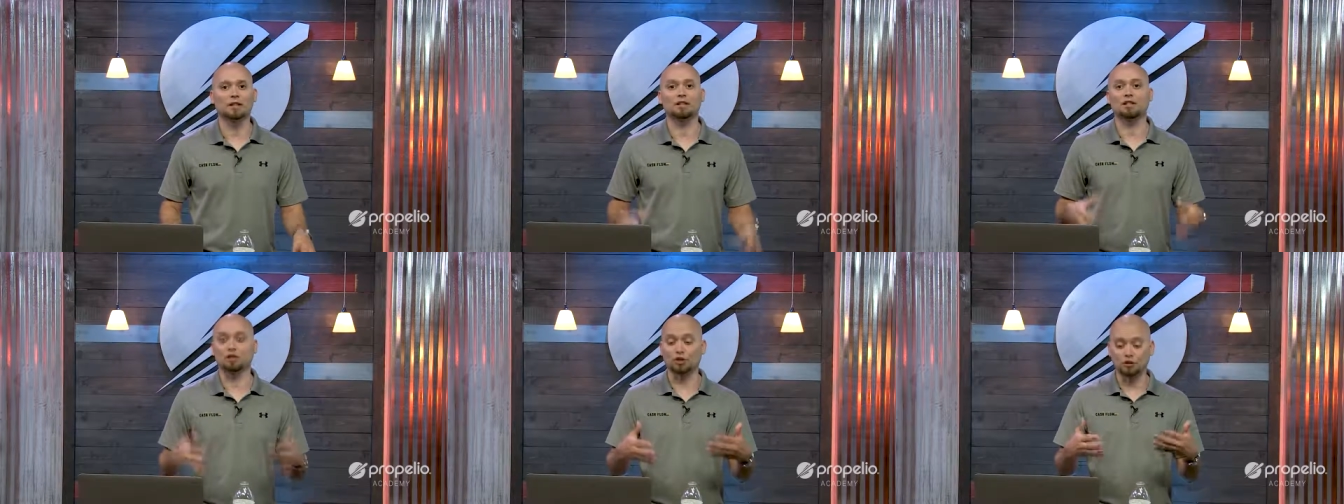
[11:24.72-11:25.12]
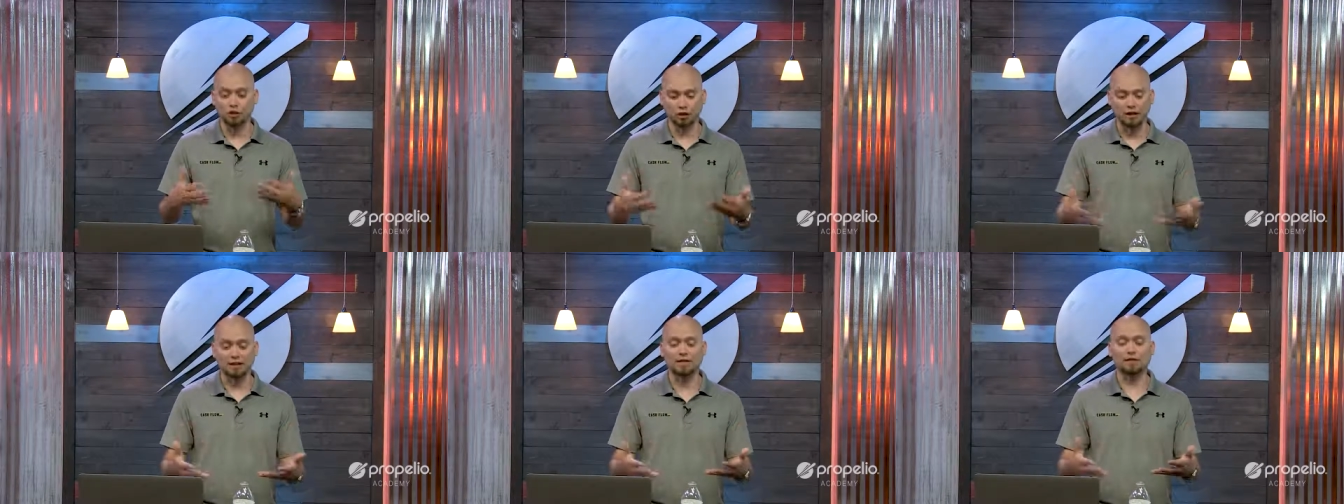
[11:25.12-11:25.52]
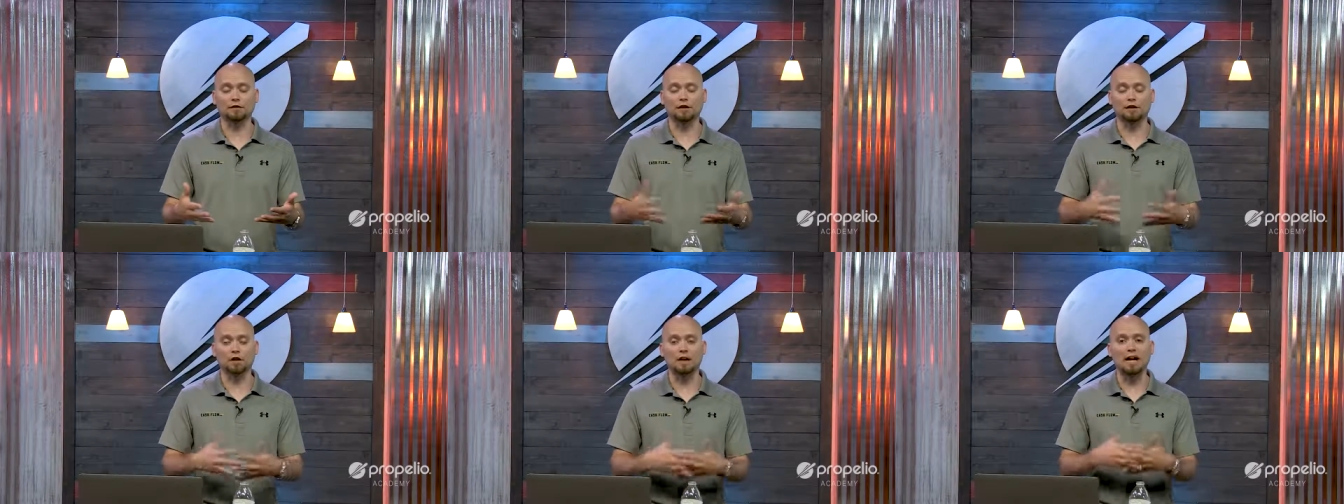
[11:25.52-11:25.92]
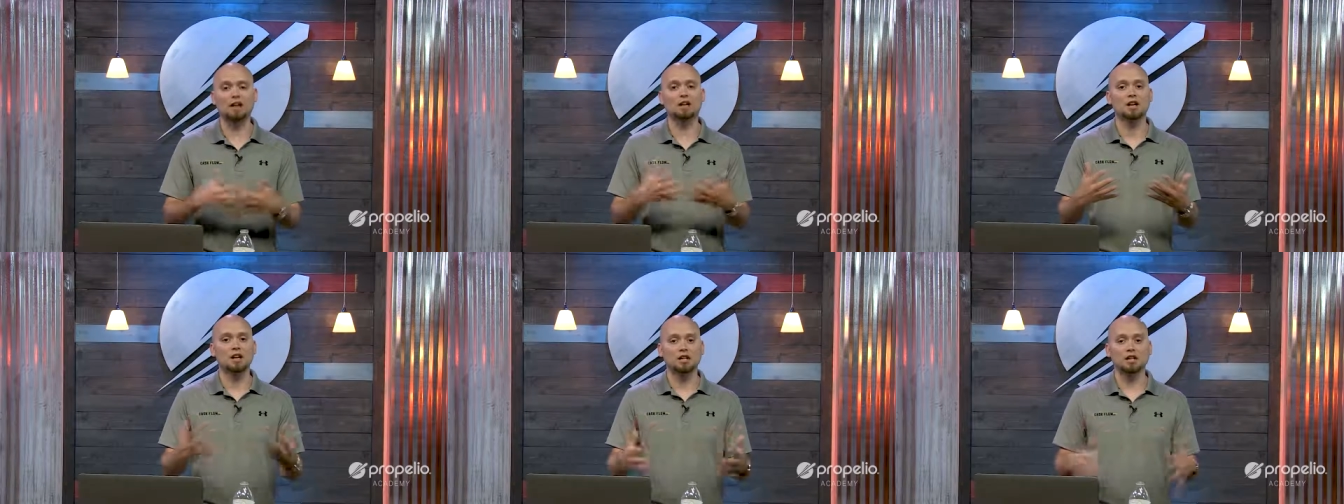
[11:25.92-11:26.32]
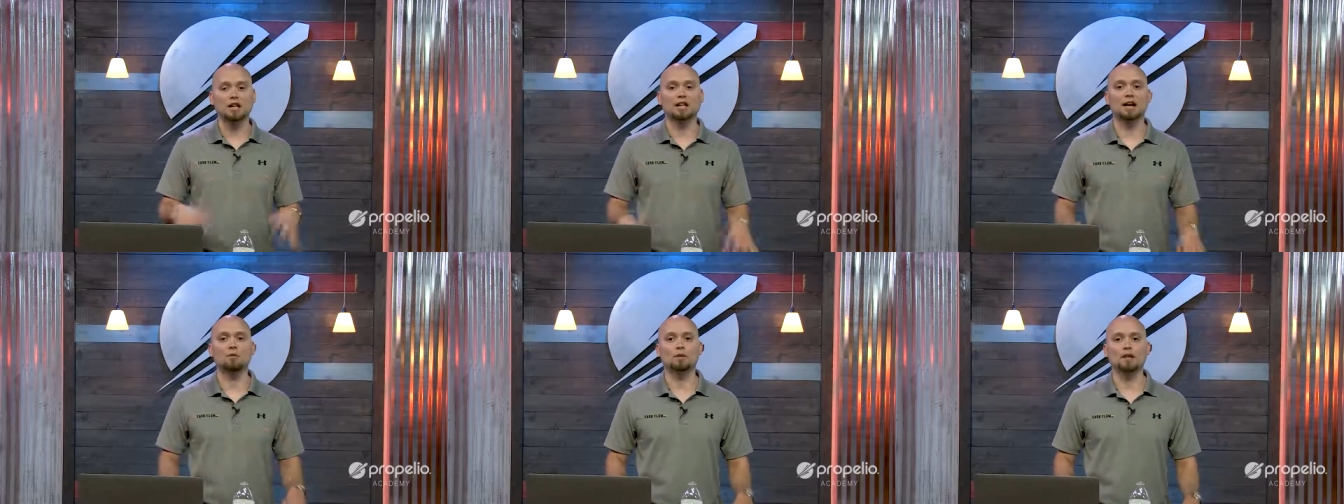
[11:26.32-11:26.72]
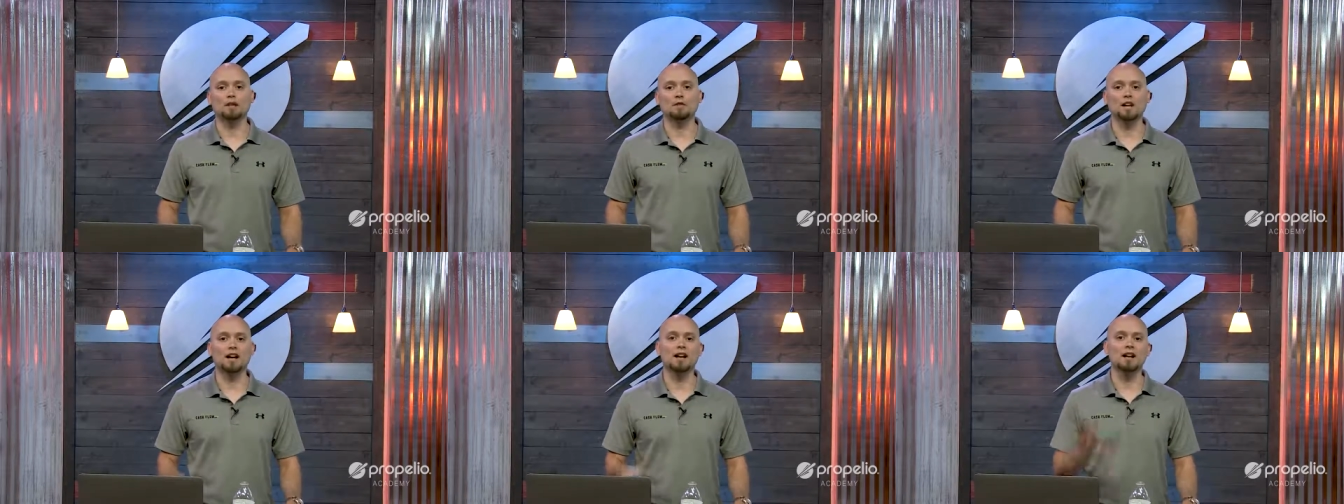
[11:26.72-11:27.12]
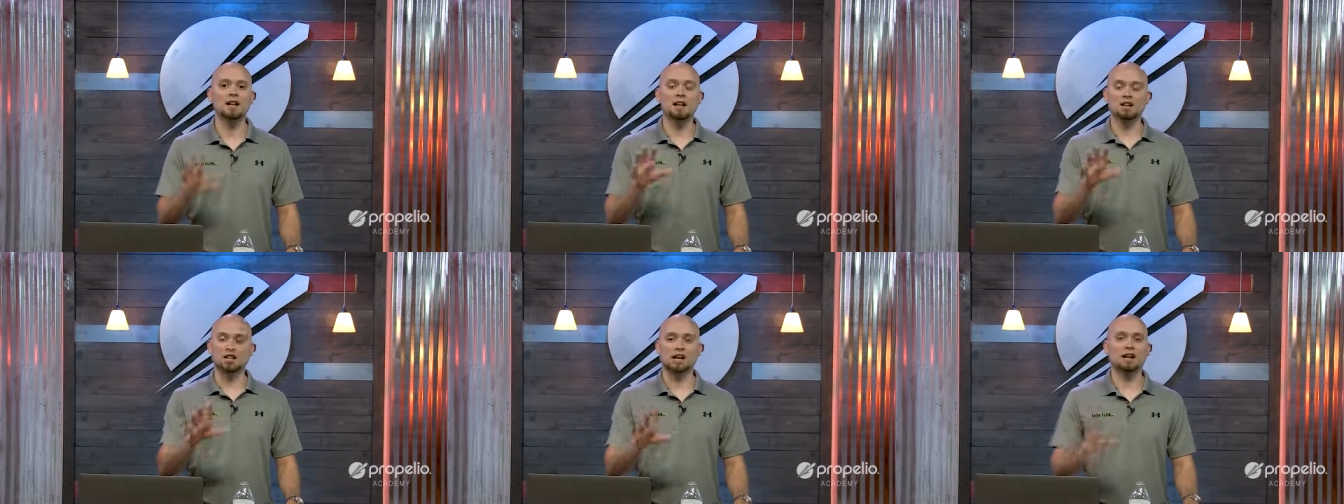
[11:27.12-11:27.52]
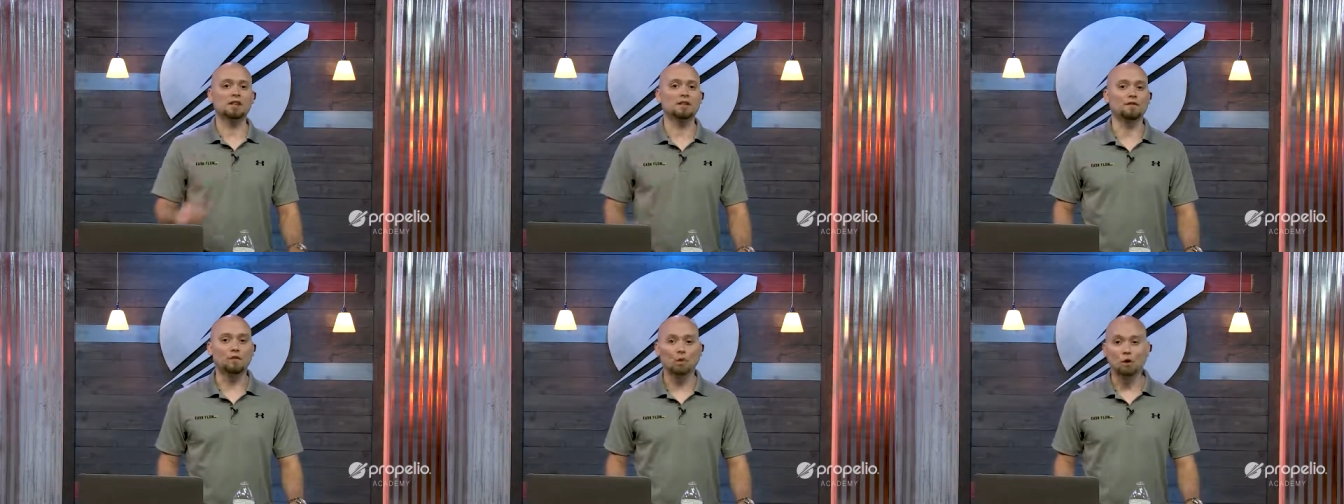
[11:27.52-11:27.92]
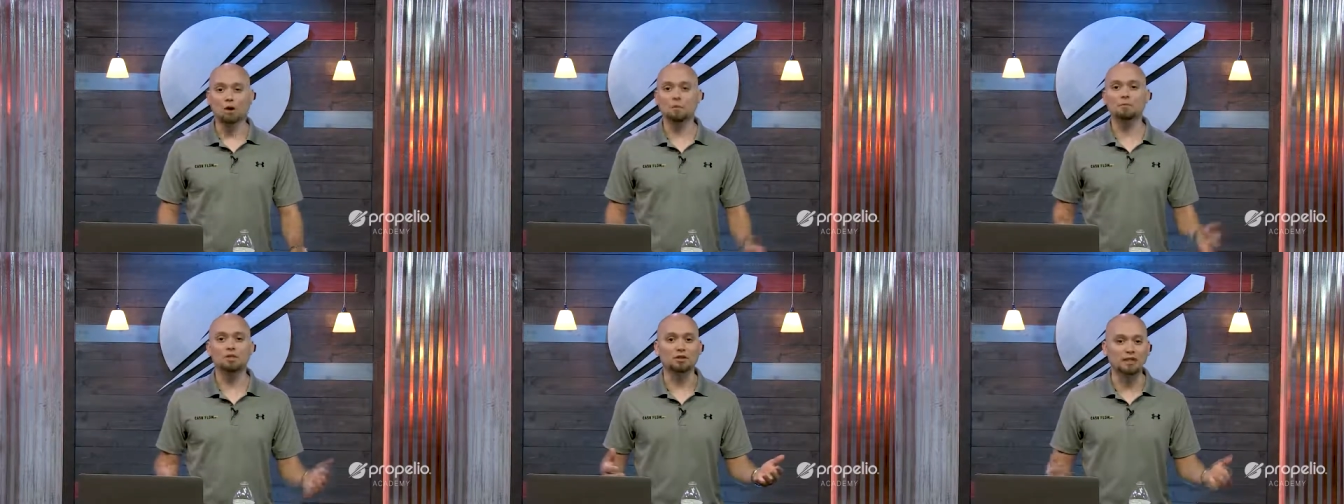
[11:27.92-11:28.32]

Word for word: So you should uh, definitely go out, check out what they've got, check out the forums.